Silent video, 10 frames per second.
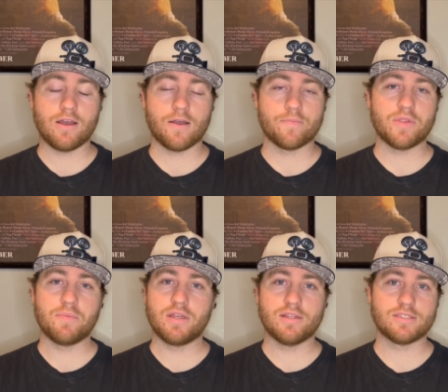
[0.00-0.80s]
Um, I
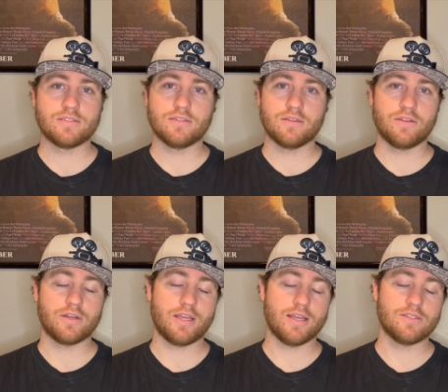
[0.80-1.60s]
mean, it's their
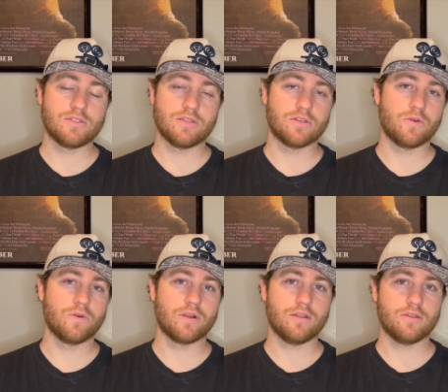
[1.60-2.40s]
kids, so the,
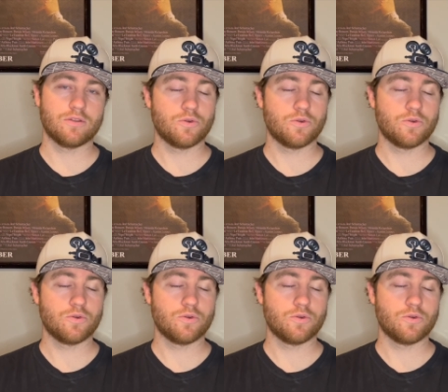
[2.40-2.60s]
chore- the,